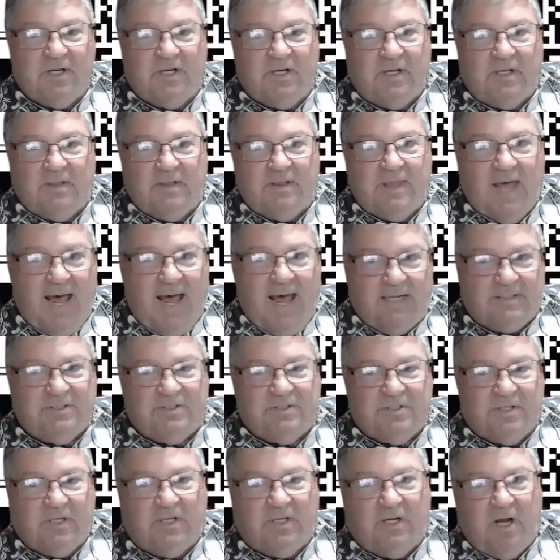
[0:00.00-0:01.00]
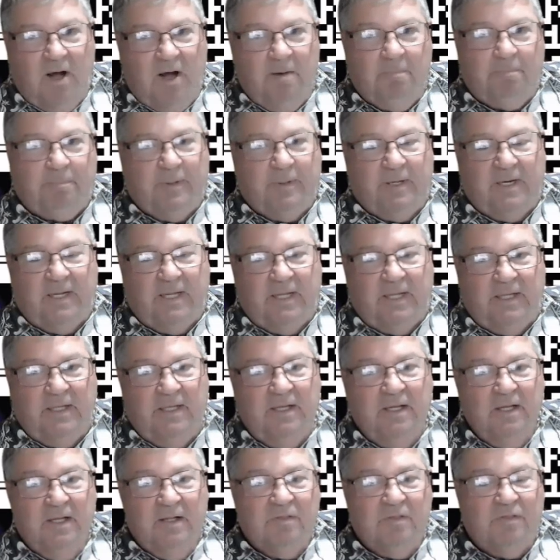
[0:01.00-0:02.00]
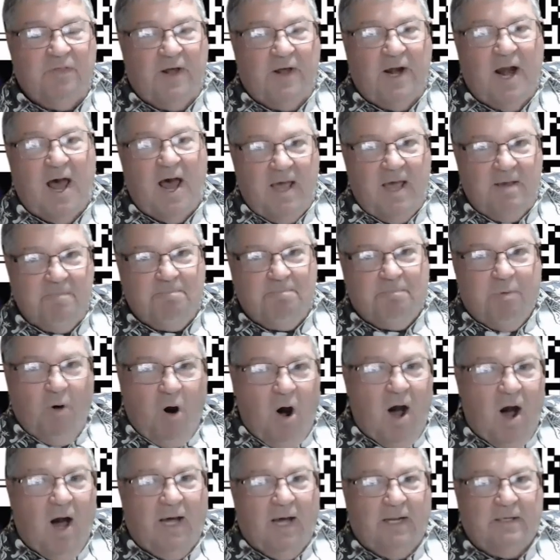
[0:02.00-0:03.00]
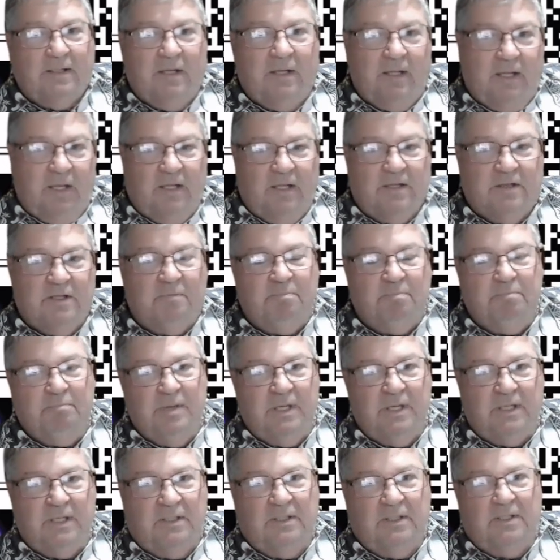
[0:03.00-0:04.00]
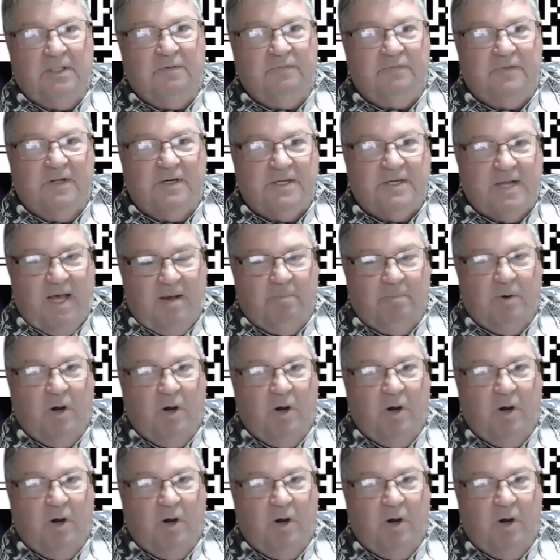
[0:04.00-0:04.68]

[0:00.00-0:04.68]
that's the company that I bought in the middle of the demo.